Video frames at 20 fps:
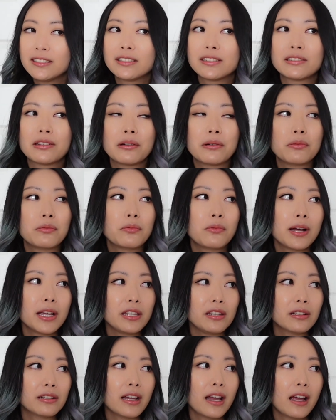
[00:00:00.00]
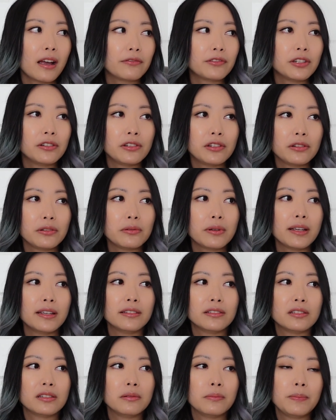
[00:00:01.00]
So what you'll have to do
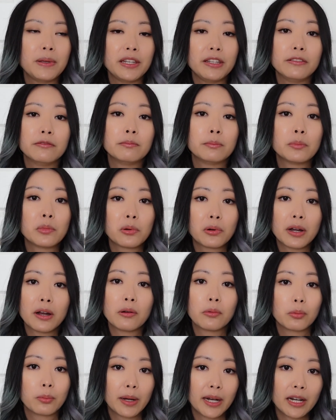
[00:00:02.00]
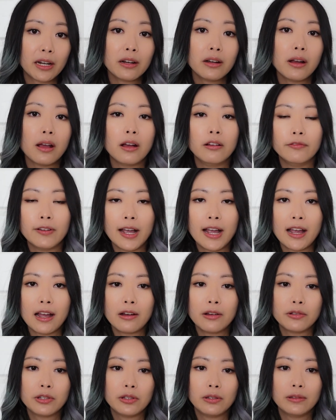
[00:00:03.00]
is to be more aware of
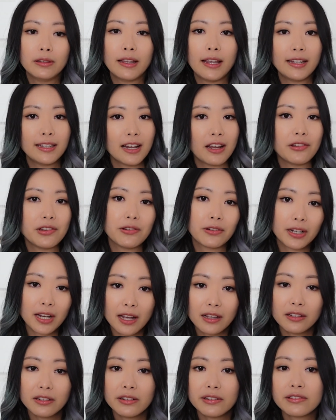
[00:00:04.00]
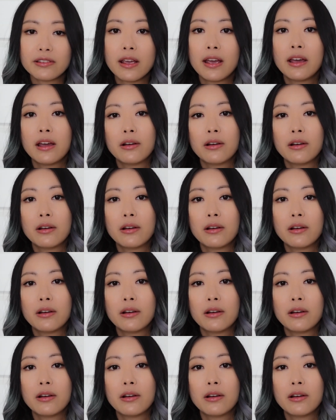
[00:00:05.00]
how you lay down your colors.